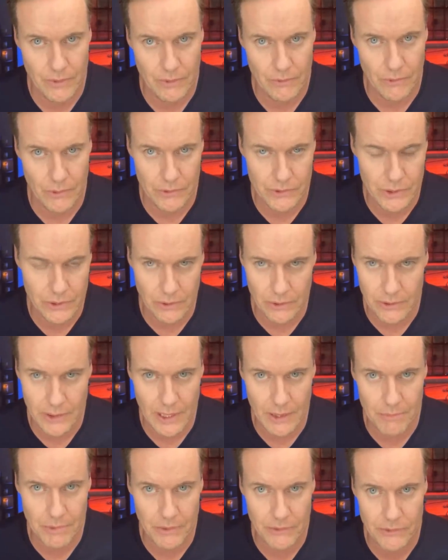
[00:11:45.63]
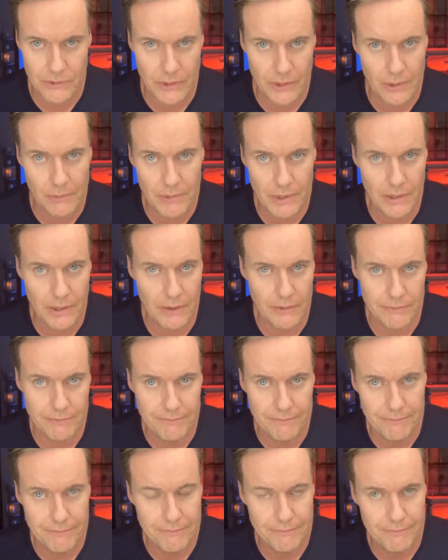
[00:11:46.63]
Why don't you look that person up again?
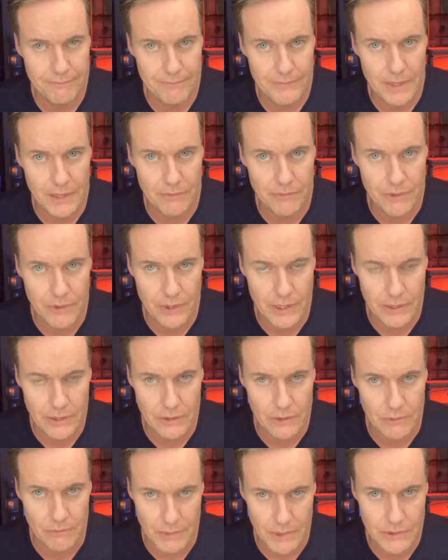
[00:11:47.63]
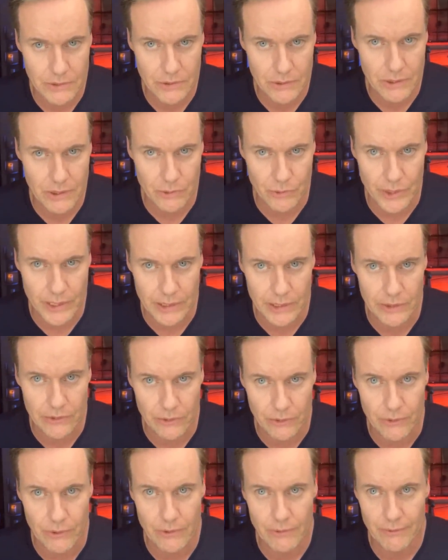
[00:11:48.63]
If you're healed, make sure you
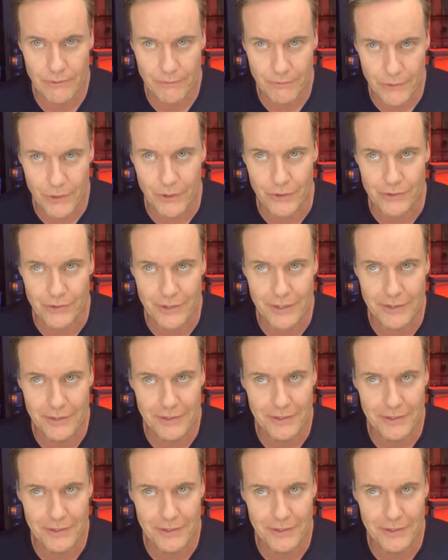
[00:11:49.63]
heal first.